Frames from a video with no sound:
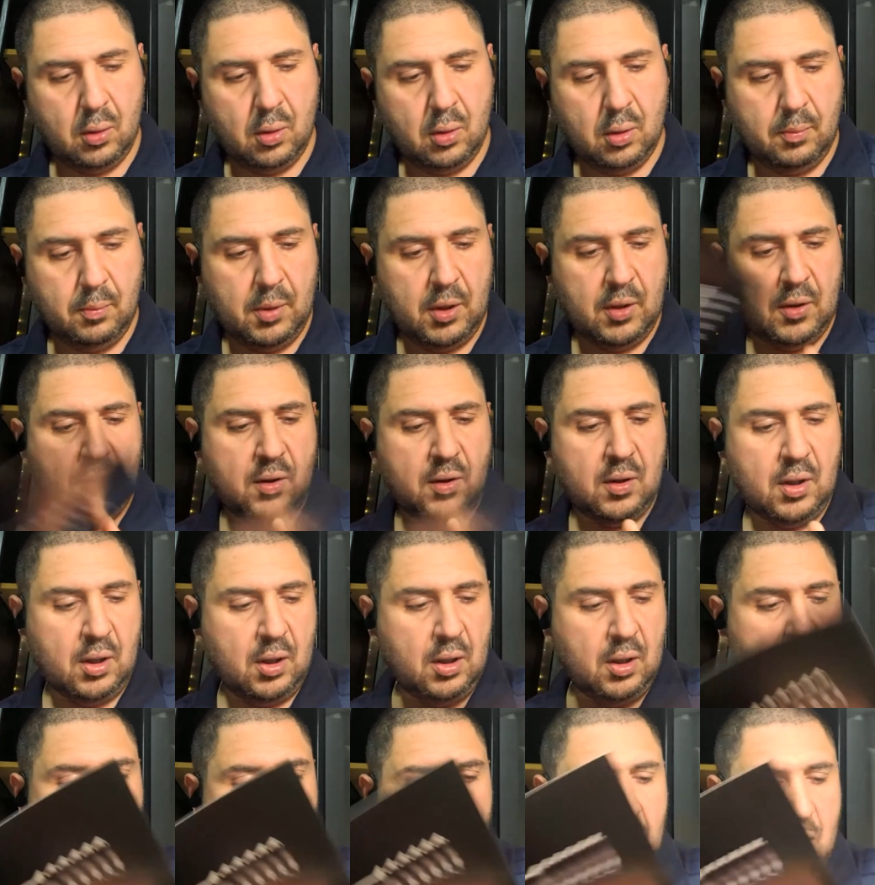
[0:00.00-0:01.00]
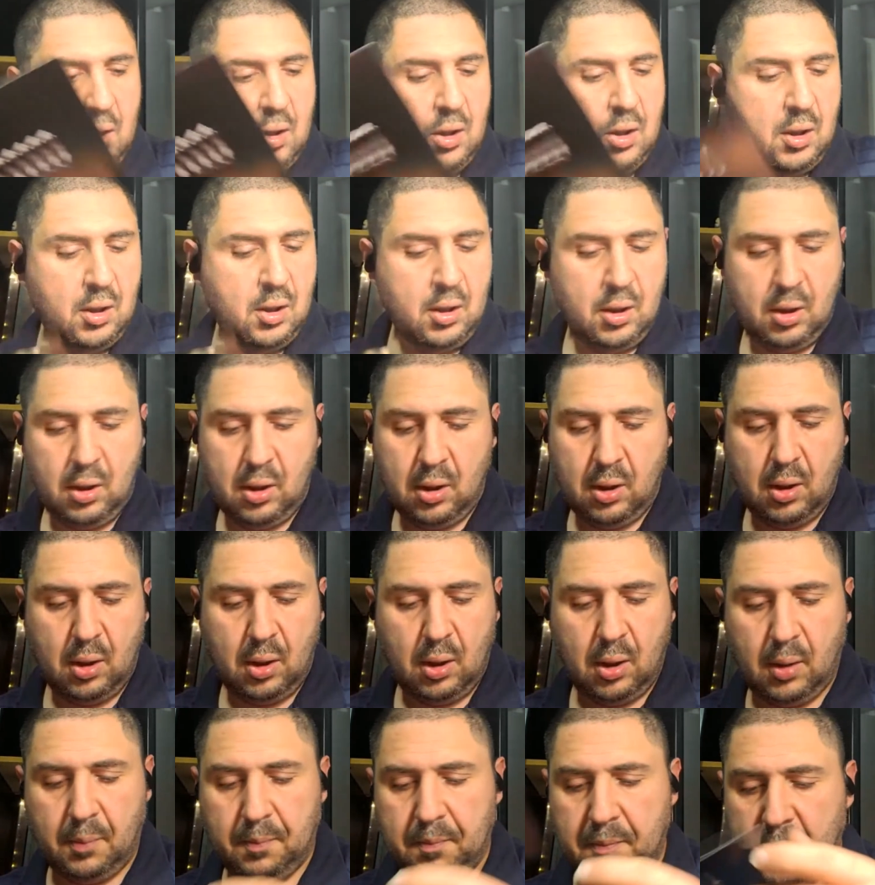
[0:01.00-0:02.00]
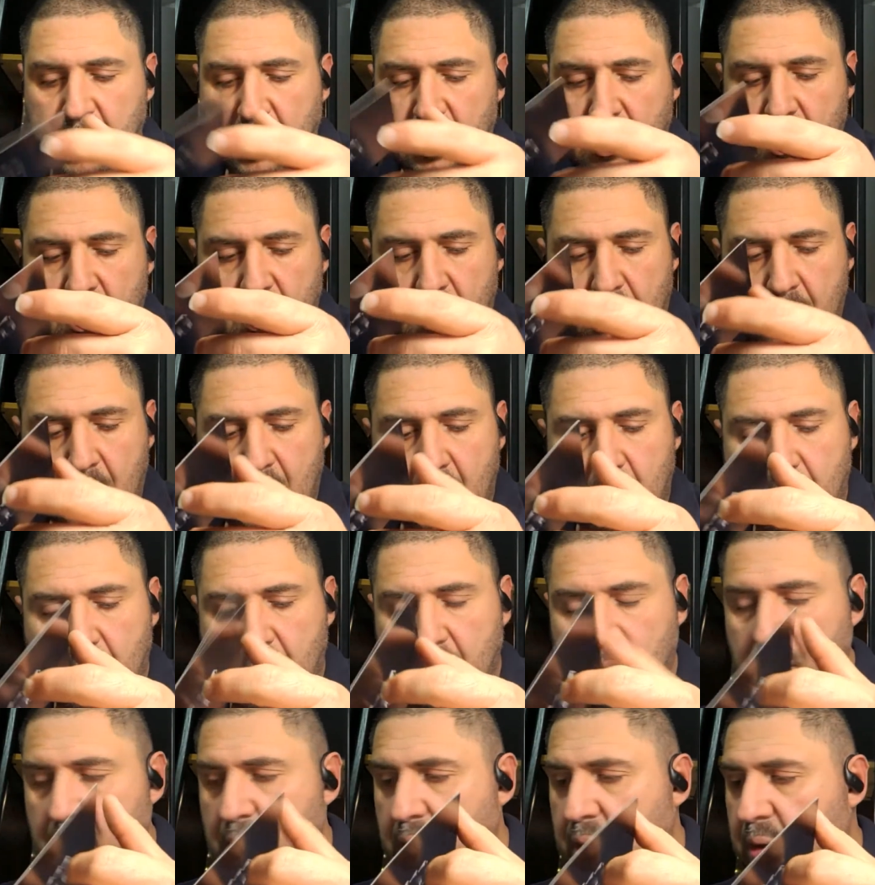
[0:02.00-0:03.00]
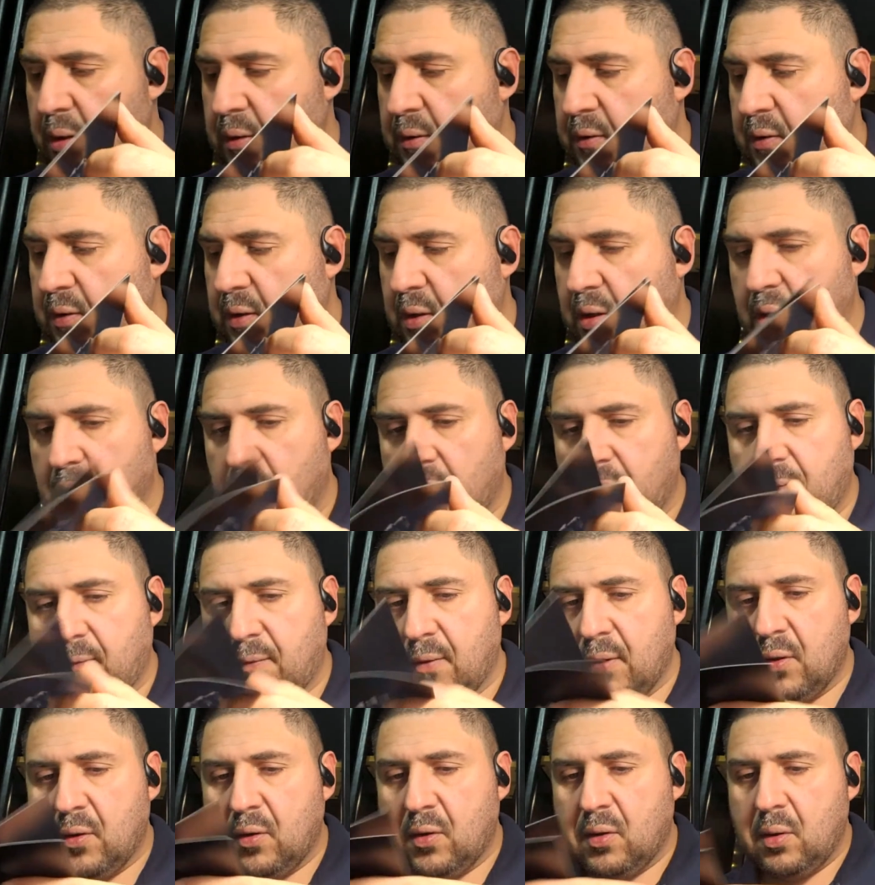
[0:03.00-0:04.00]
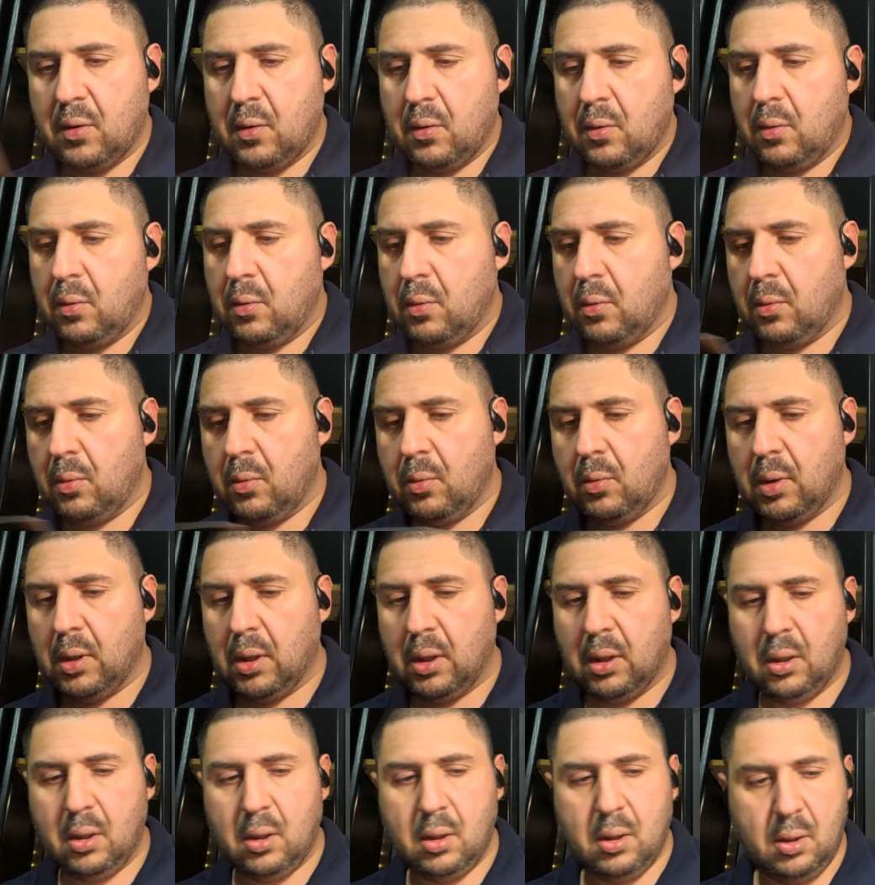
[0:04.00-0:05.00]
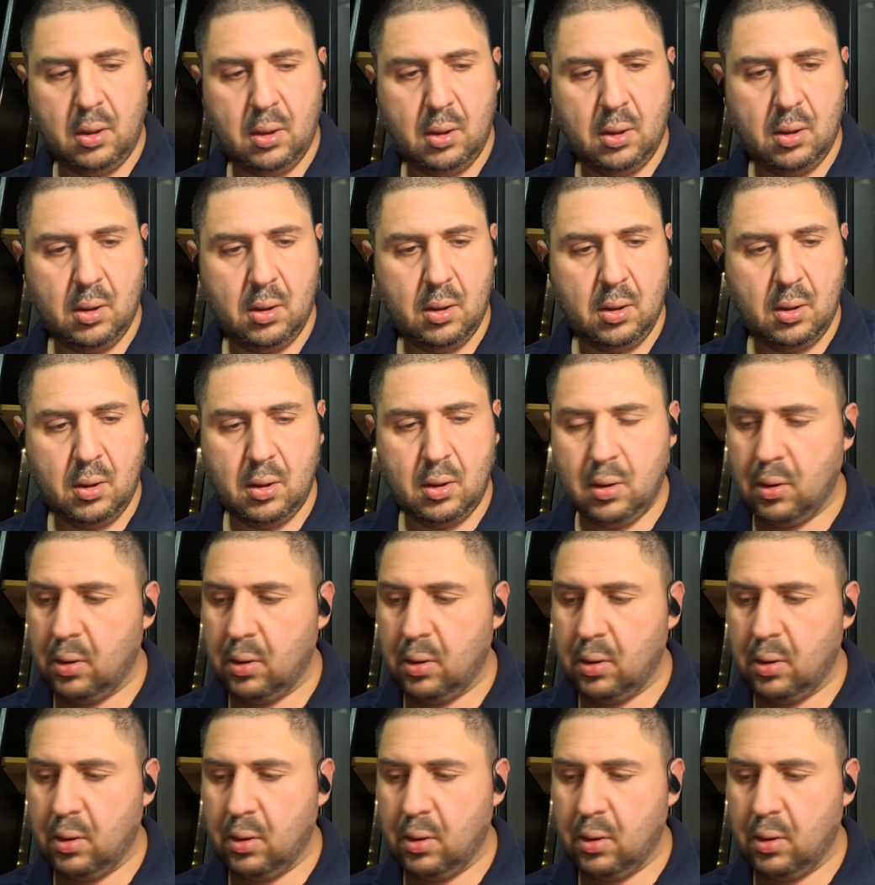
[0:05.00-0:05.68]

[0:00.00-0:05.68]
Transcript: let me see. I'm thinking maybe it's Kit Fisto, and